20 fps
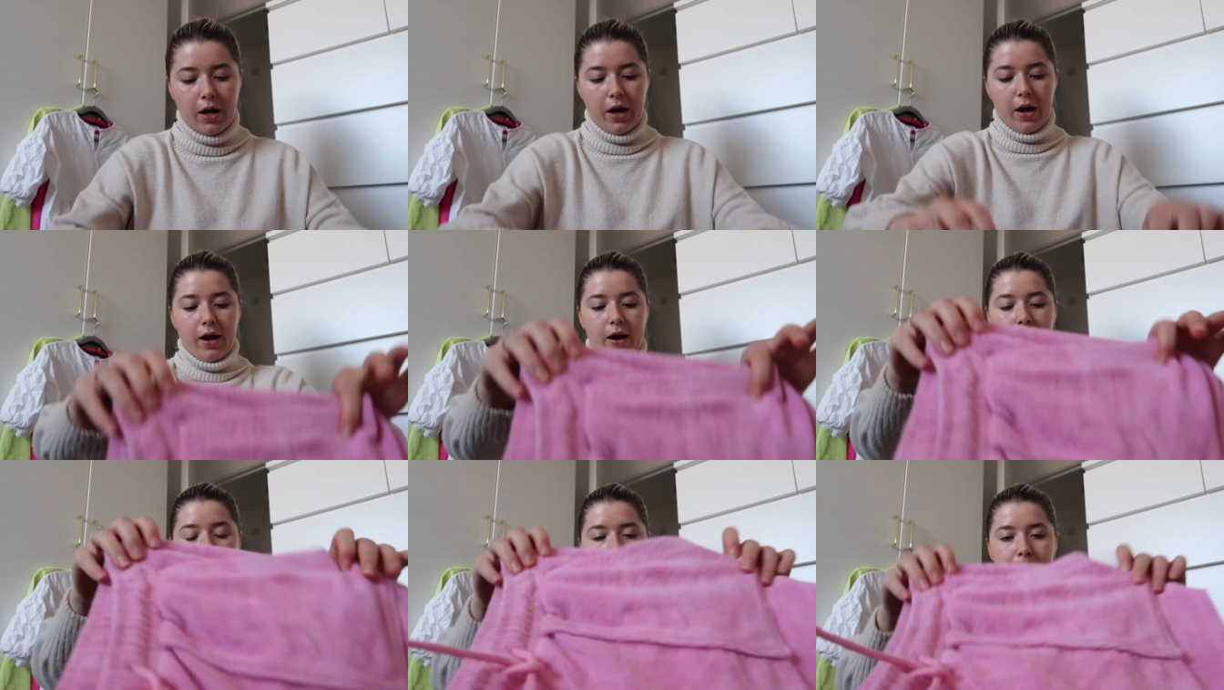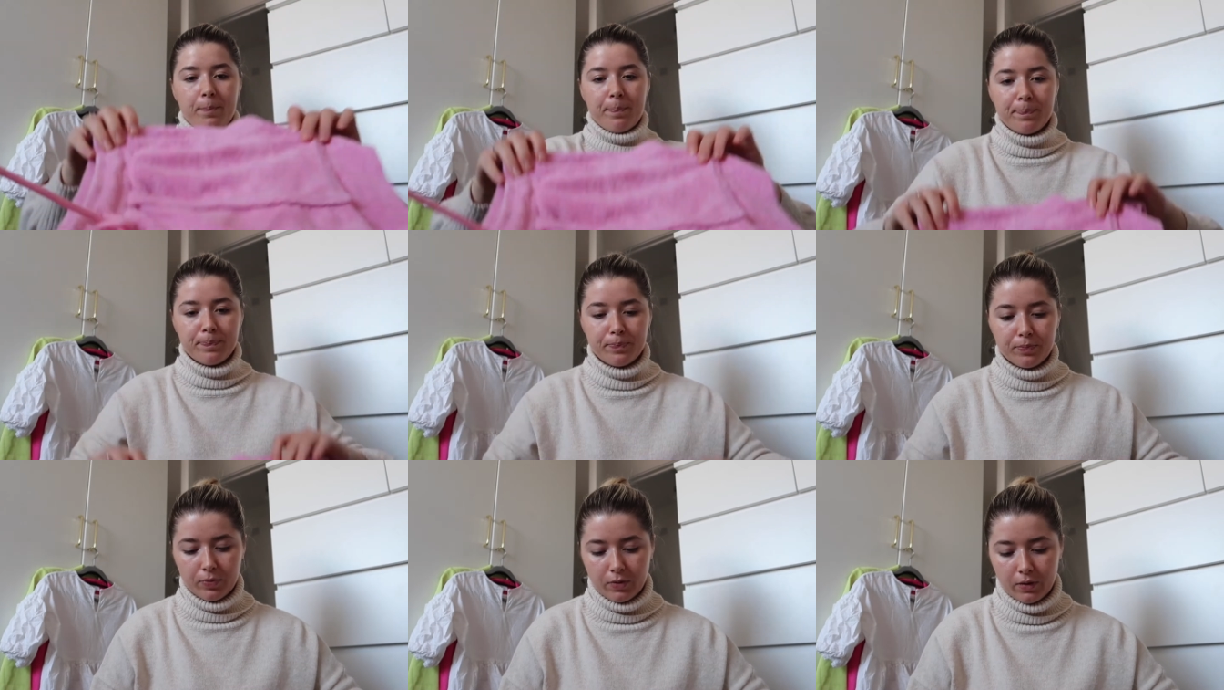
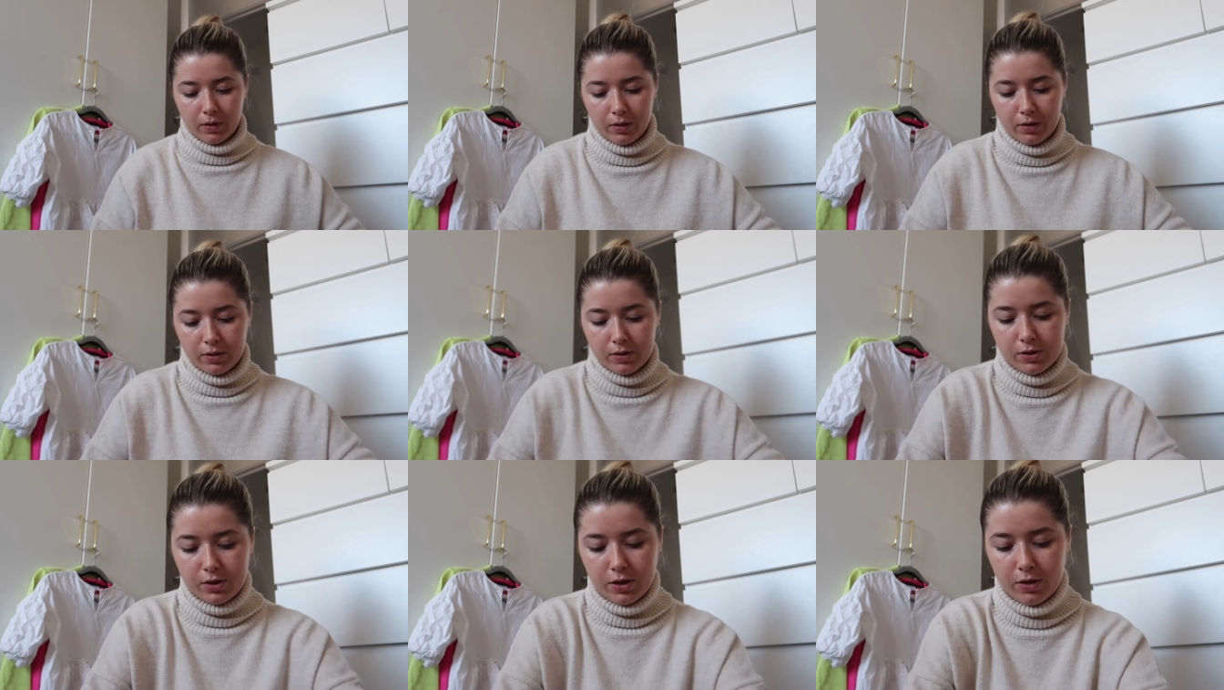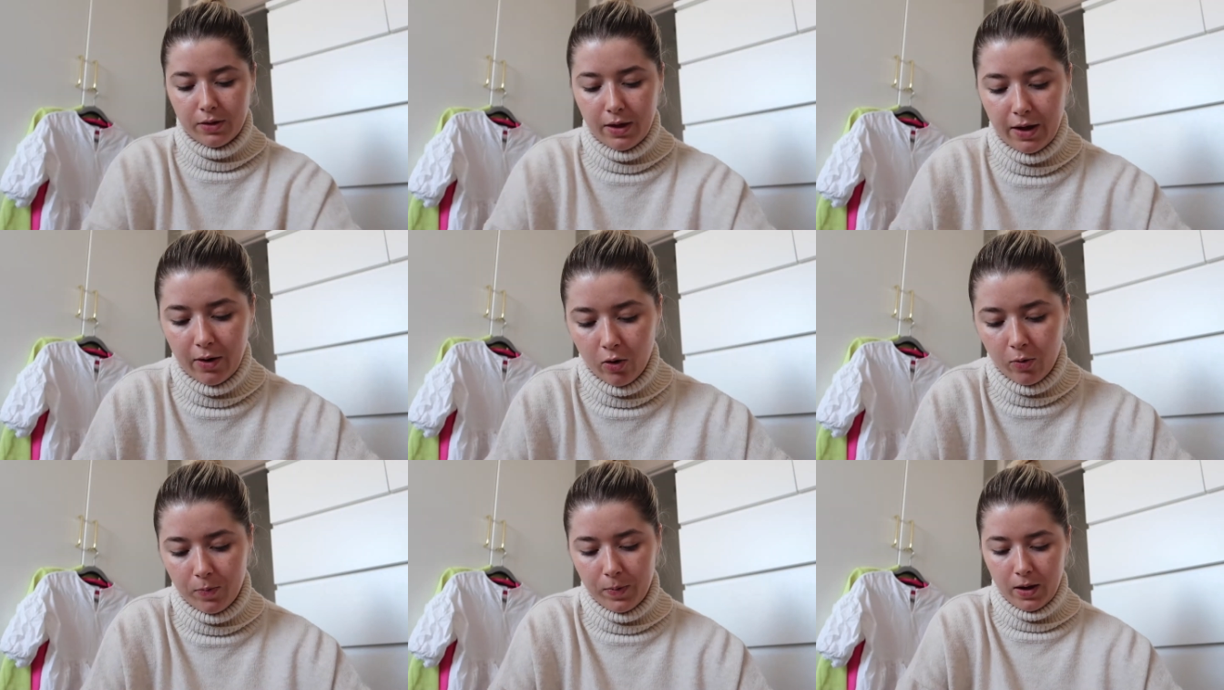So
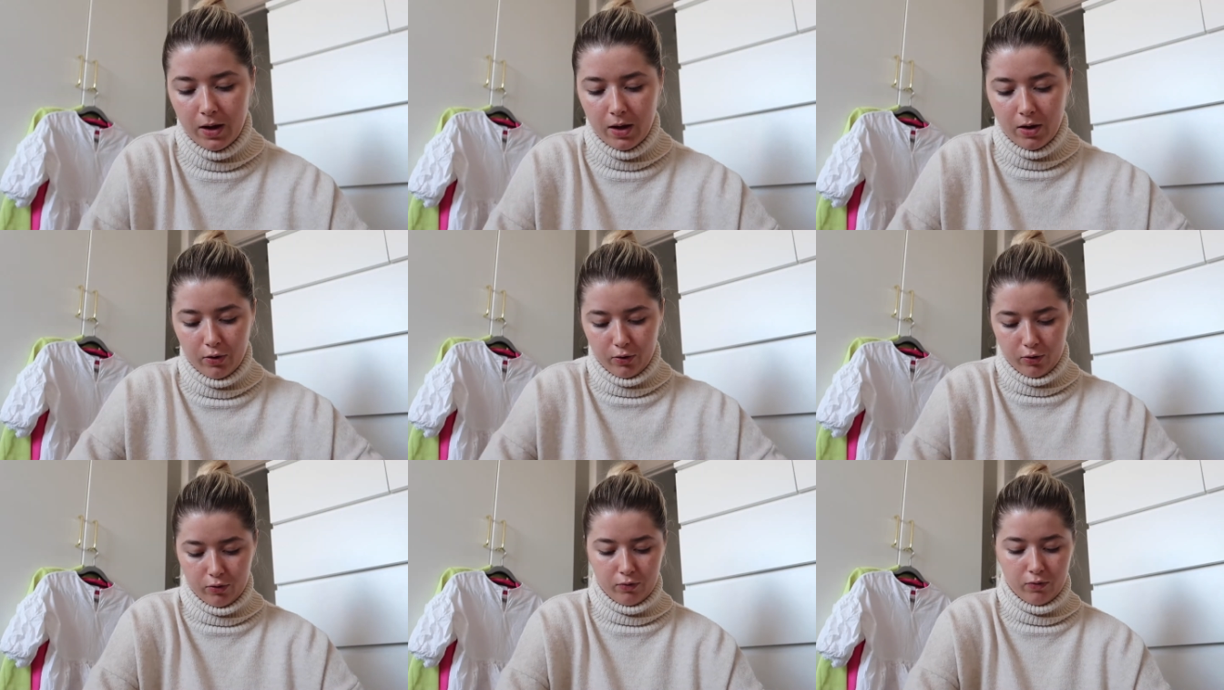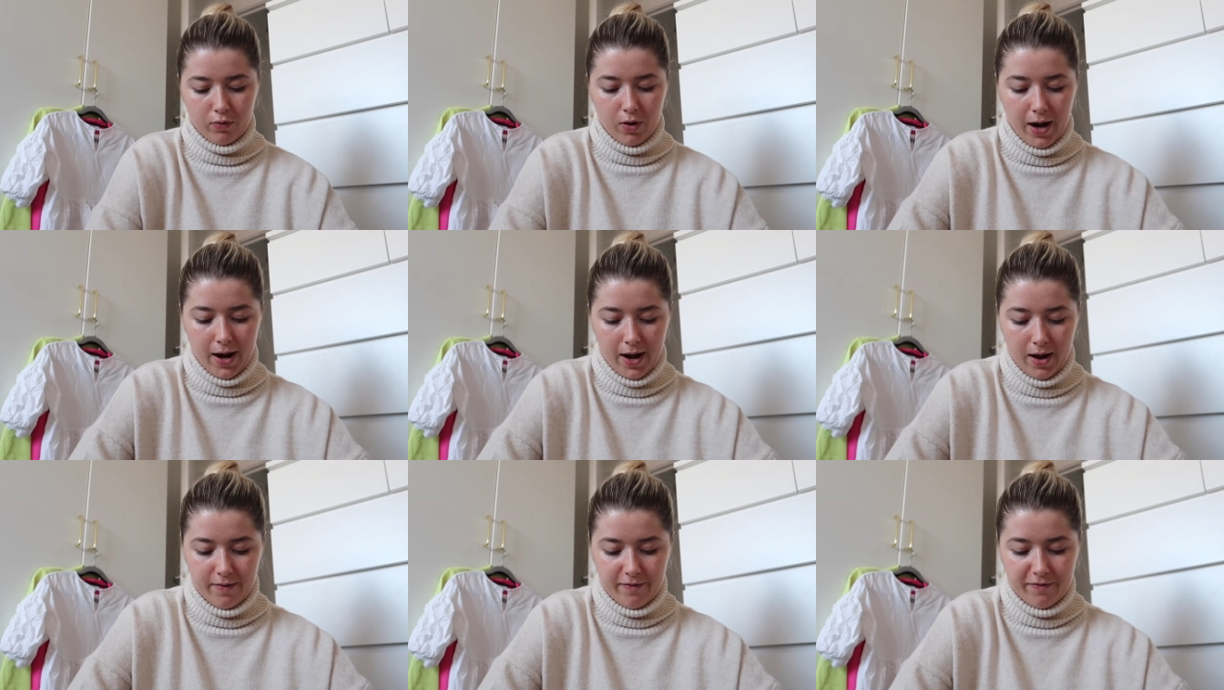they will be
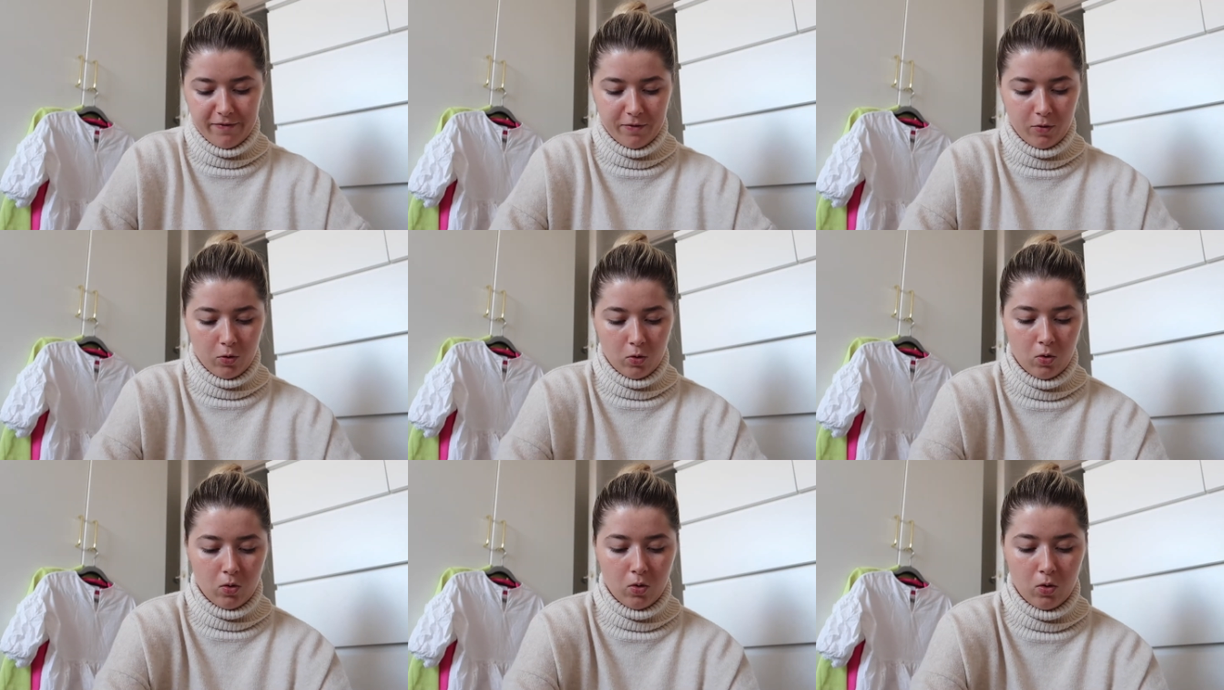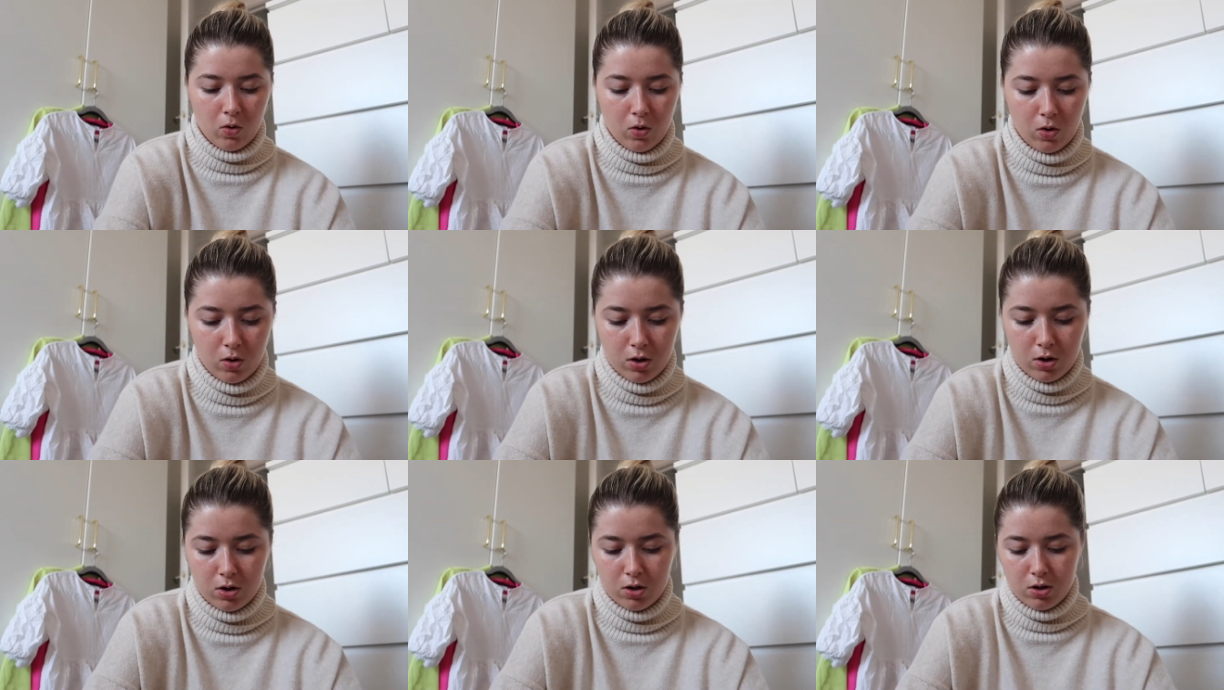great for